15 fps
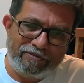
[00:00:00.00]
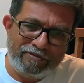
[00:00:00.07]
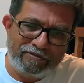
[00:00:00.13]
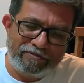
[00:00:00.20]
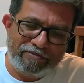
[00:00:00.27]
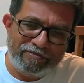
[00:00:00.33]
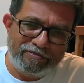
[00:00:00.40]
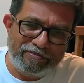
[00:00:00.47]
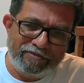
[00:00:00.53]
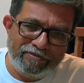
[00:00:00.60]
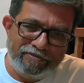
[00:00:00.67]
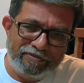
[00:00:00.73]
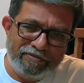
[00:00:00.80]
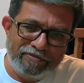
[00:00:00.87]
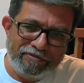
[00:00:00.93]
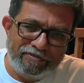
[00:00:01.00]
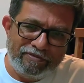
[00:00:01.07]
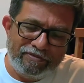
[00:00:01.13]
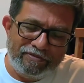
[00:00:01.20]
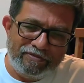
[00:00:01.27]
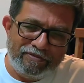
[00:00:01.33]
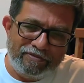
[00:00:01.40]

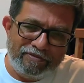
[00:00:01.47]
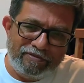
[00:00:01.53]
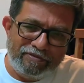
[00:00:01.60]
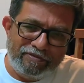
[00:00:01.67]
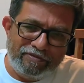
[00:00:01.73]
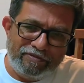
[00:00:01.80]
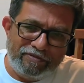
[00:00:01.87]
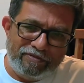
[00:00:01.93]
Nobody speaks.